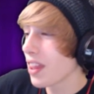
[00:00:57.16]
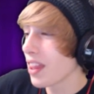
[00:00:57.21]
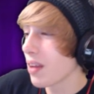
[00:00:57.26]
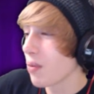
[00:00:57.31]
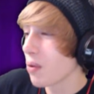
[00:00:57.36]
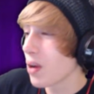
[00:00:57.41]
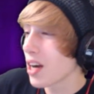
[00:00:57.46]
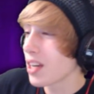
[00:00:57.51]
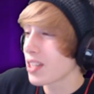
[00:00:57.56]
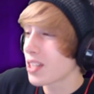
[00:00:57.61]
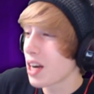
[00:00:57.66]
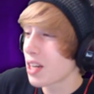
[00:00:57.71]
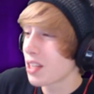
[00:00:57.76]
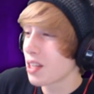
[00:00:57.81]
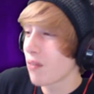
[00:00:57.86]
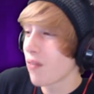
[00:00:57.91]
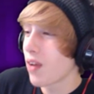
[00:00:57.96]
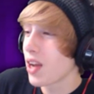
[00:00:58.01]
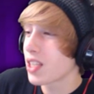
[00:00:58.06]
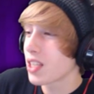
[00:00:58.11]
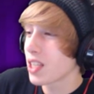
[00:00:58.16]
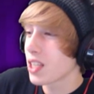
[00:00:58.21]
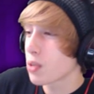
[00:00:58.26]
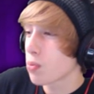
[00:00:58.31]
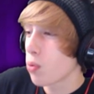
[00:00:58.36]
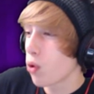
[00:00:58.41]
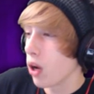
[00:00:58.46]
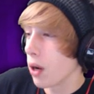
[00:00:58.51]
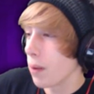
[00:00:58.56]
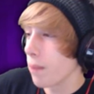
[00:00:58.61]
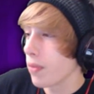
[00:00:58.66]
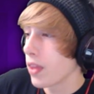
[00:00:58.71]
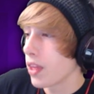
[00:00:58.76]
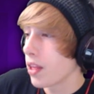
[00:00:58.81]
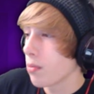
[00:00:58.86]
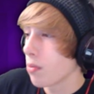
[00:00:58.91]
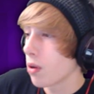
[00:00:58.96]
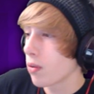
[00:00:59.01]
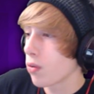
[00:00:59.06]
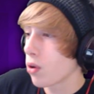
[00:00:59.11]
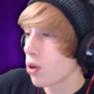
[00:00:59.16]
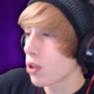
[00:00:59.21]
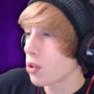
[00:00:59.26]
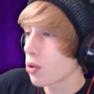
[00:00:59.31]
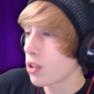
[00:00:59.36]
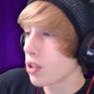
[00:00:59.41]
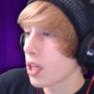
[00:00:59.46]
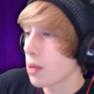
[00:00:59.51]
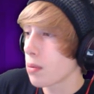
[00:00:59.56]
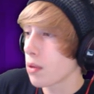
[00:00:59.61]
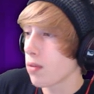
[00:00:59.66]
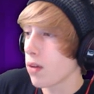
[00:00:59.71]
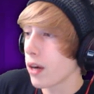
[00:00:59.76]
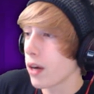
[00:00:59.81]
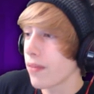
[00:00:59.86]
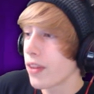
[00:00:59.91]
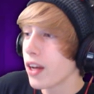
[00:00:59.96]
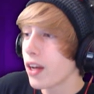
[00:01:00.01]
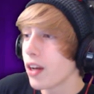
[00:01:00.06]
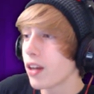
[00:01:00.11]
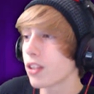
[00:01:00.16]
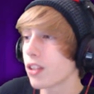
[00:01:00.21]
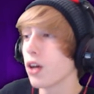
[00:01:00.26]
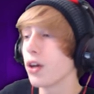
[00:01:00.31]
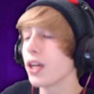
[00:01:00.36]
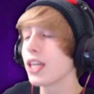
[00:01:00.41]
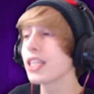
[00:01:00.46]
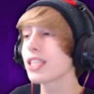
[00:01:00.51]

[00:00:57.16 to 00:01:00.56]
than the trials you've faced to this point. Of course you'll attempt it, right? So he